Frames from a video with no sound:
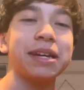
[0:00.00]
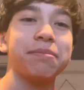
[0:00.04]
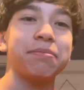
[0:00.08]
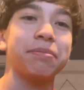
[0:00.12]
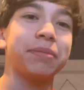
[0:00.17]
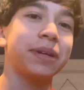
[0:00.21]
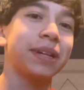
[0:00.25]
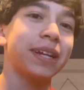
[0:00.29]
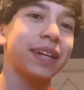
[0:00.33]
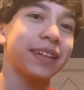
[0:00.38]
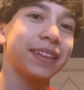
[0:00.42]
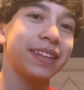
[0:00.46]

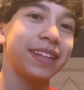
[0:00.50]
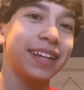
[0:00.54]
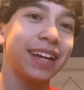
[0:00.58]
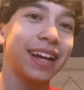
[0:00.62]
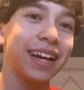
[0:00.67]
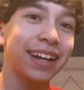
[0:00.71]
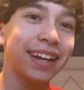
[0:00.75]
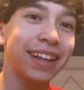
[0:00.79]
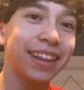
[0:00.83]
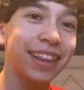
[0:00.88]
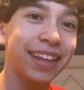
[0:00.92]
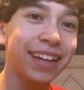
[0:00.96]
But at the
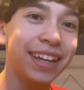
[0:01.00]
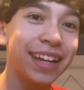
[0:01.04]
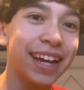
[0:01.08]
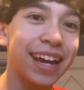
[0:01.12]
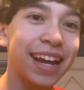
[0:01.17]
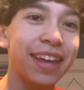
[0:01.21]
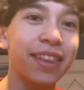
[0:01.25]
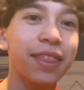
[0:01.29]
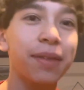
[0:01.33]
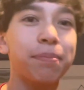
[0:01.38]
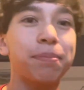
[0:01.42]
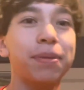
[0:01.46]
end of the
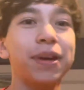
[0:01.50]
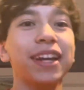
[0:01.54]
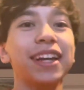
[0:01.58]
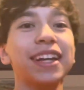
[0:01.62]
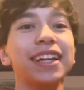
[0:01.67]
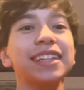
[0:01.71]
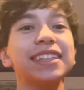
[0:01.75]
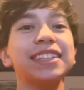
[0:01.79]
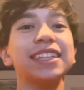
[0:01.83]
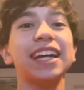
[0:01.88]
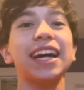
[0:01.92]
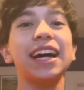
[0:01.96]
day, the pick
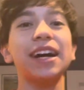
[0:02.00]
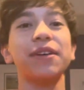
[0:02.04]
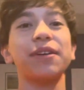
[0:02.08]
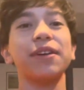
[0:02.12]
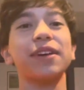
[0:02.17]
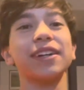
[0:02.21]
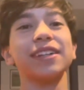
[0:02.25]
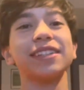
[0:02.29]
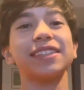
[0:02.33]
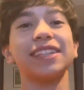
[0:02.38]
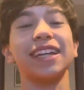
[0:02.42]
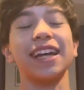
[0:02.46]
is
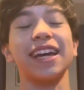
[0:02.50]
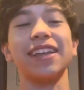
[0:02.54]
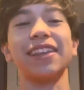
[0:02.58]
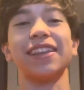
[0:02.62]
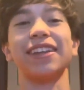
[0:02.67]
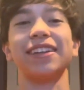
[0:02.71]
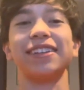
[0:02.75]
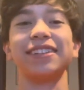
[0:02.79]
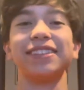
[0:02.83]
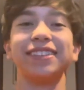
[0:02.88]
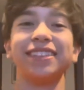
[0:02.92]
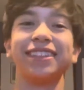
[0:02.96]
ours, and
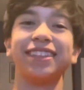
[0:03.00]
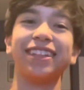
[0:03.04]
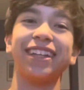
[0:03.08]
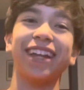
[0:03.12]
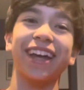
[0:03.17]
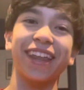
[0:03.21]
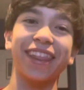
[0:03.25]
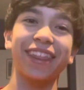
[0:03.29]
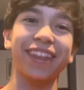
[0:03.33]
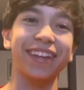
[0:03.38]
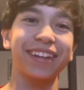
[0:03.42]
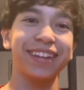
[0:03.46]
there's
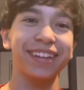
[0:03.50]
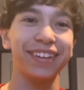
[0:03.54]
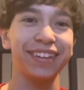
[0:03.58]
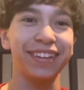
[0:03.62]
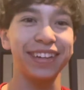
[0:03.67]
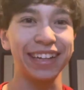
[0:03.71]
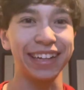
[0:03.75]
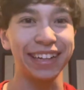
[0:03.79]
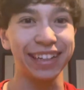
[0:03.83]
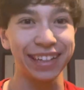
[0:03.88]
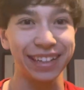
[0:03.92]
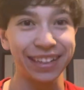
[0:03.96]
nothing you
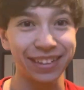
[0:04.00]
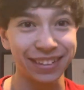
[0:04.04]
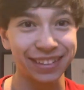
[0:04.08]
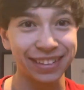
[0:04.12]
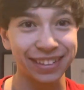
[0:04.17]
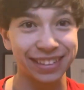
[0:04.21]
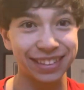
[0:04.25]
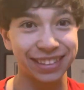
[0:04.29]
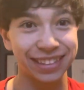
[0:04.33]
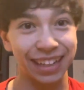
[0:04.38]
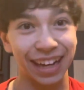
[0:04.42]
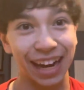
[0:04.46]
can do to
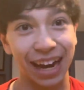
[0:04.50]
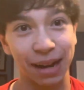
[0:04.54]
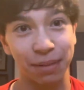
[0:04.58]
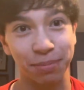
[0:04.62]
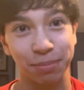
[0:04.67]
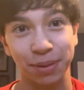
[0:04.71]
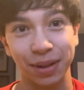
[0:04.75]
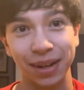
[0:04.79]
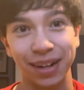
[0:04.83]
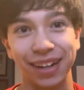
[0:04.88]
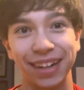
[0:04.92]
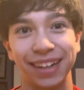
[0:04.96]
stop
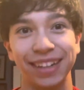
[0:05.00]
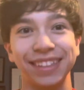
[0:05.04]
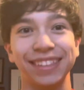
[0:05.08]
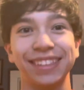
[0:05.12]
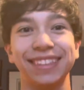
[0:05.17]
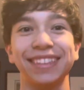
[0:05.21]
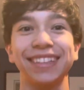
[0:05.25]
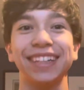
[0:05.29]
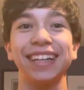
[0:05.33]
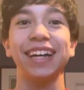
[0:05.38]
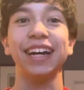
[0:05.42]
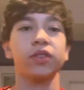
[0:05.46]

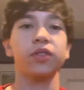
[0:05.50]
us.